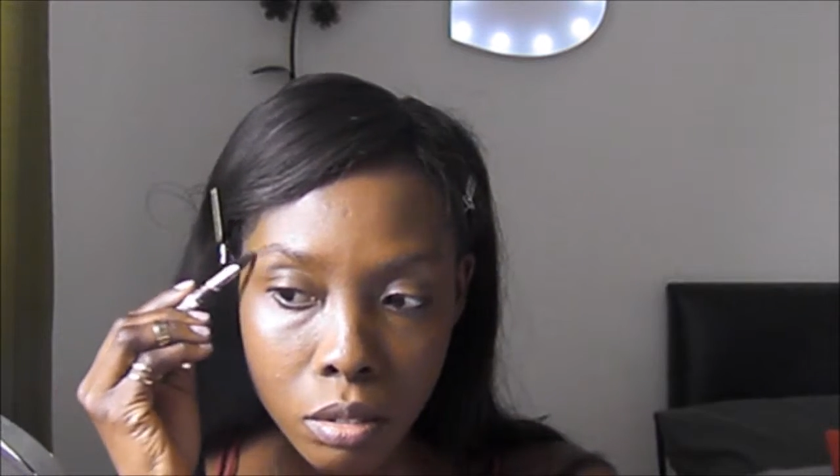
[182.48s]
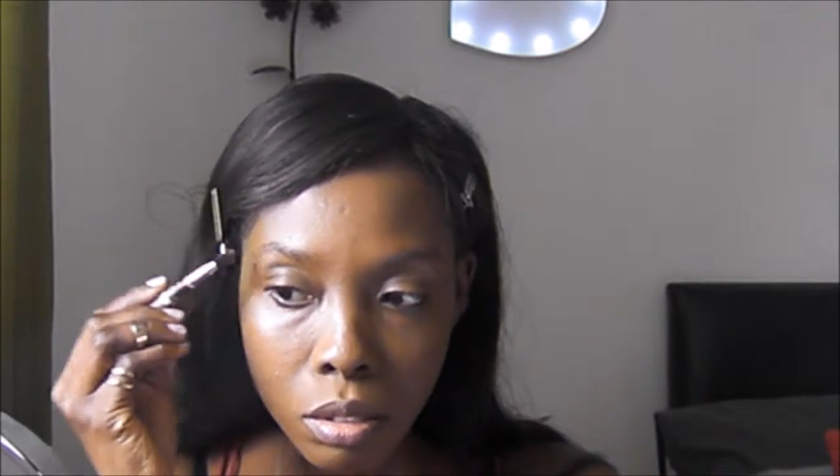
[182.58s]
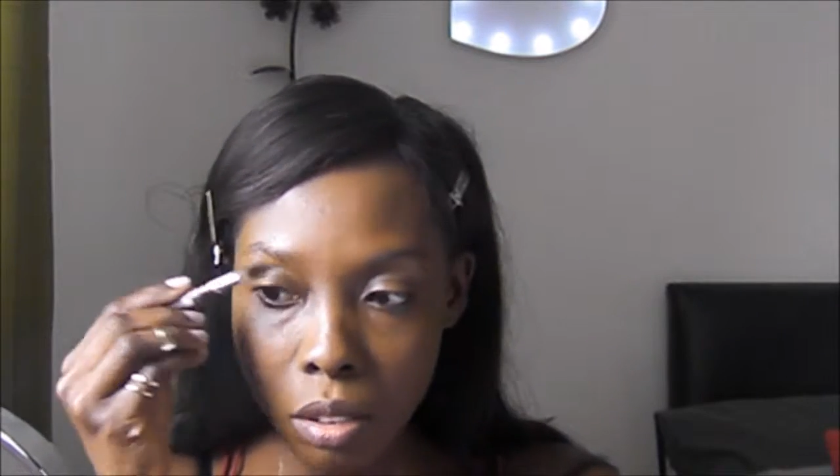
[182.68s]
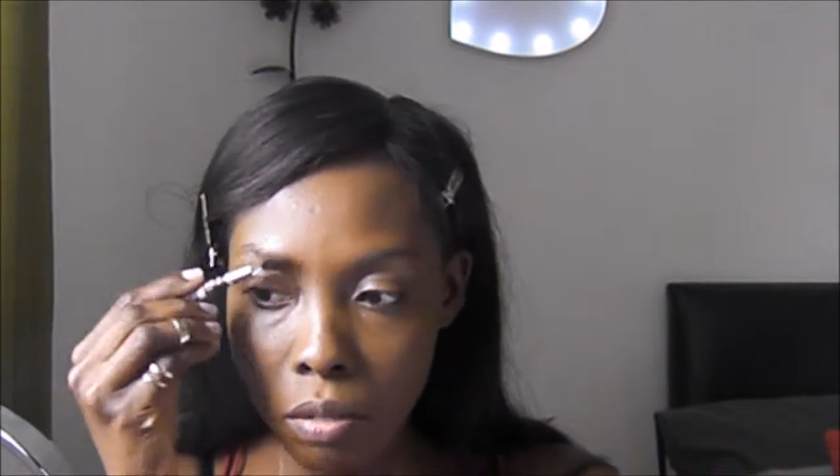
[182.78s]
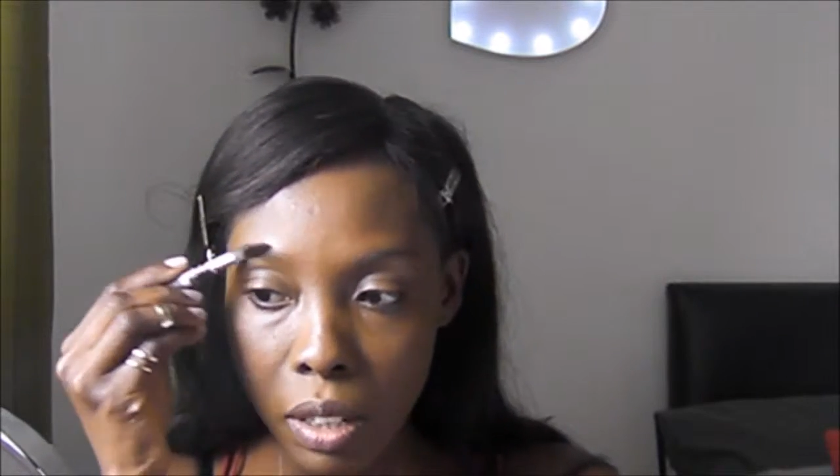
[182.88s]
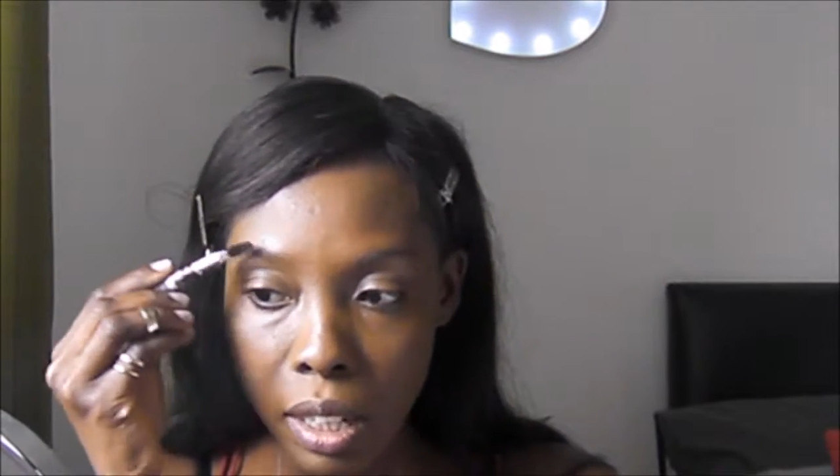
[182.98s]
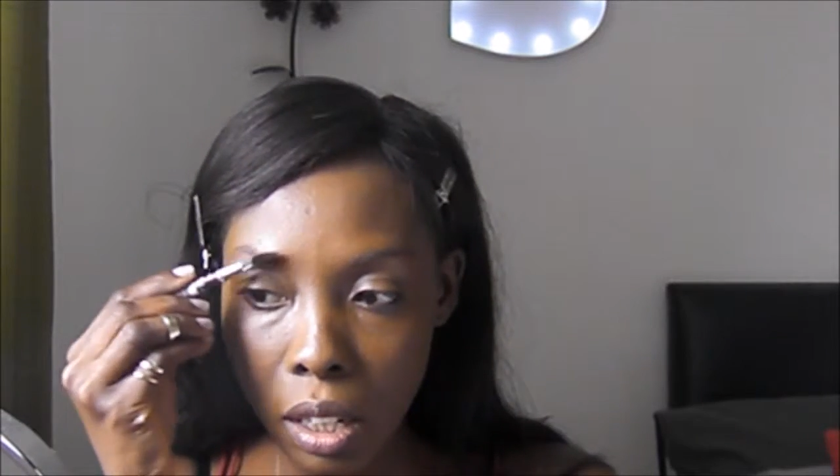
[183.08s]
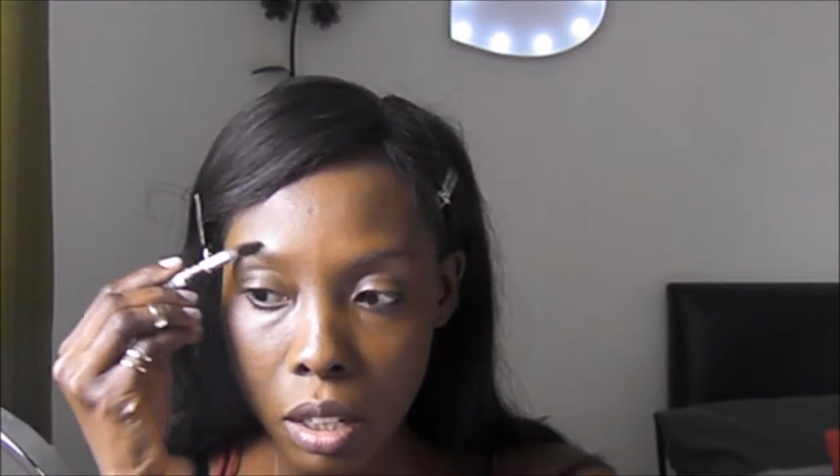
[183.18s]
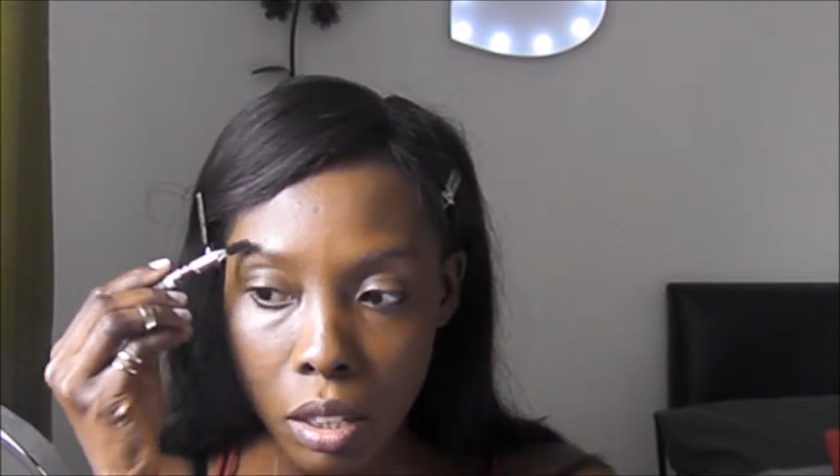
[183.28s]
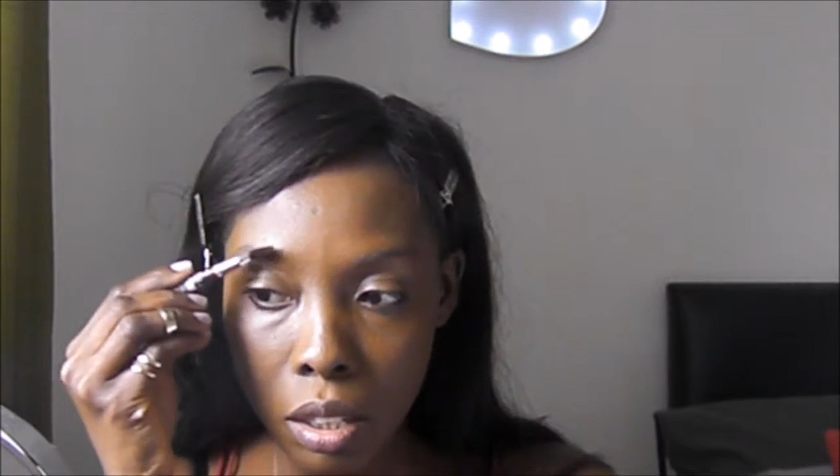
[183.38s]
sort of
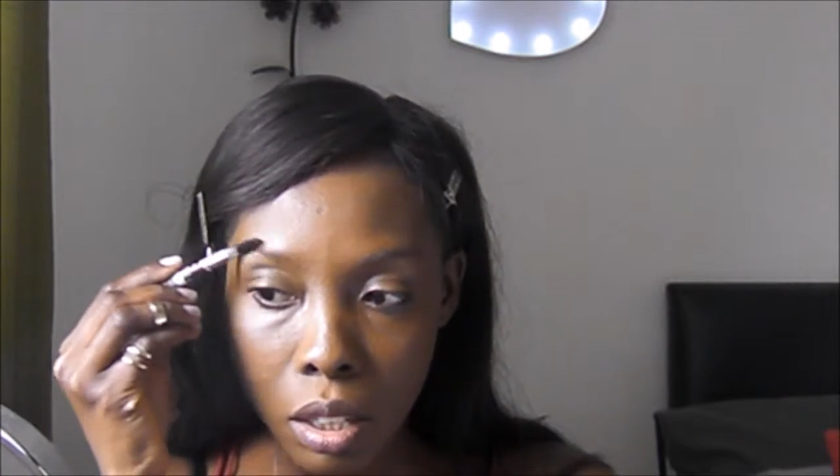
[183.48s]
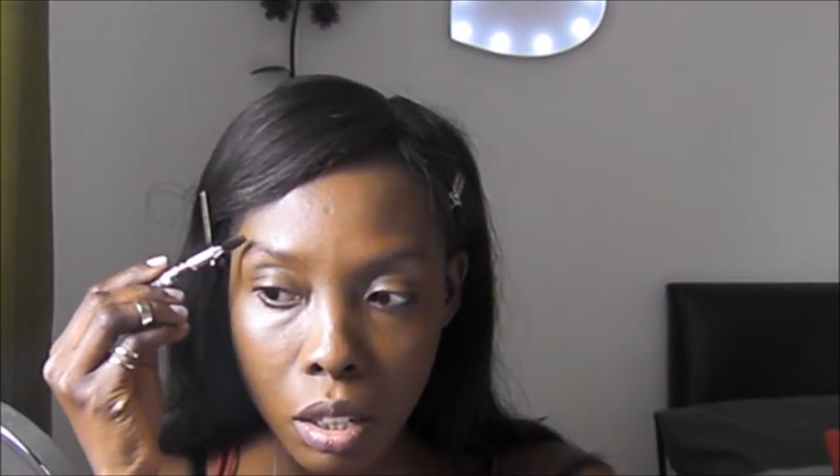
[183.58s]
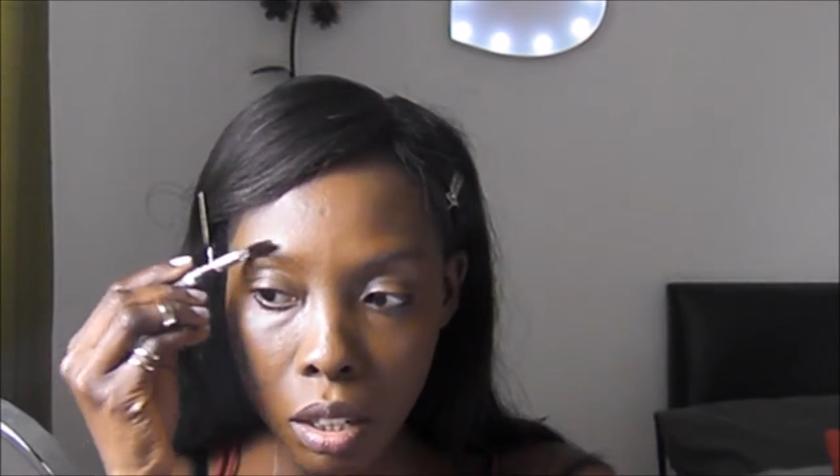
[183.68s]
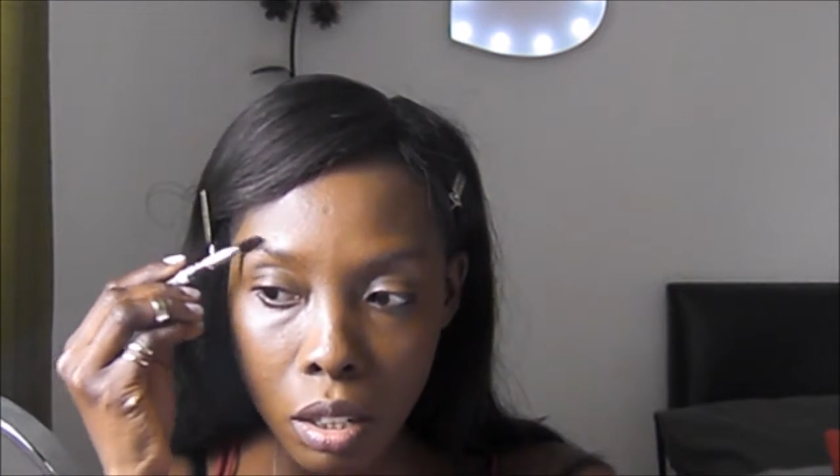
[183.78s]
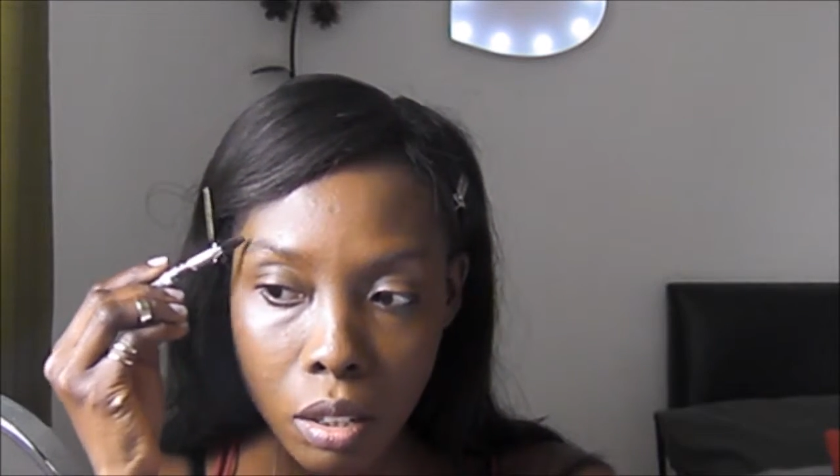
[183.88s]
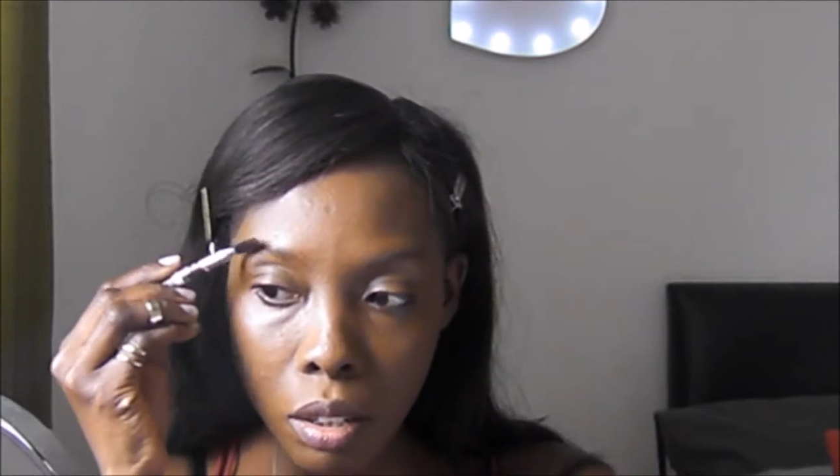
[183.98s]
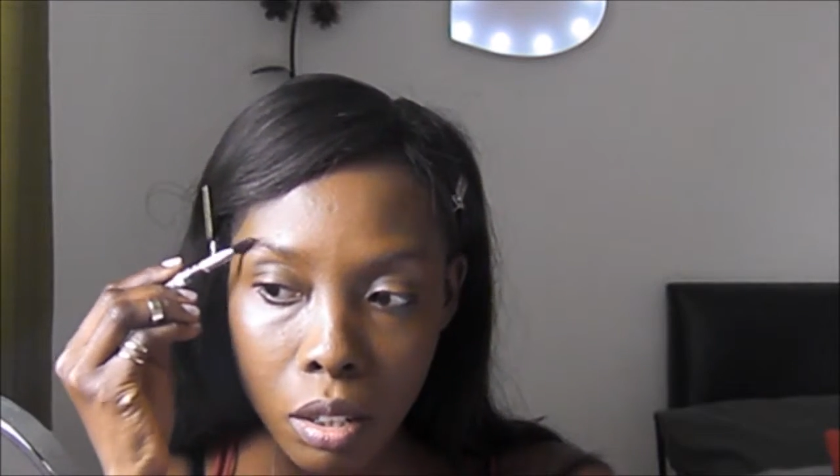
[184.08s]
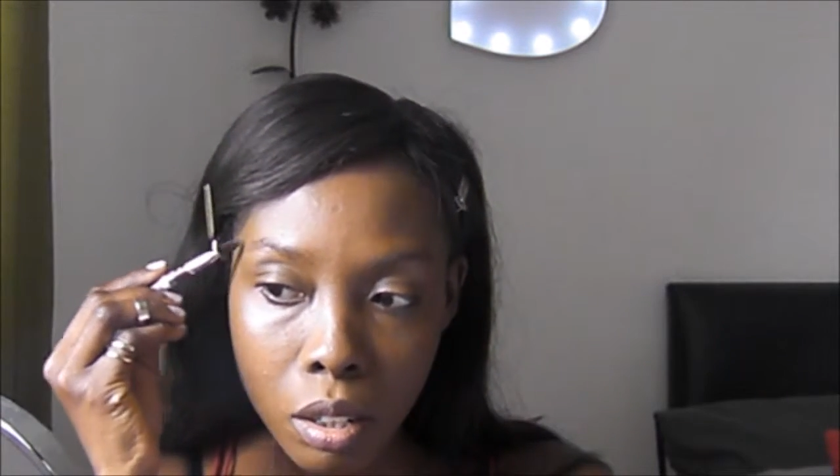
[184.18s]
like in a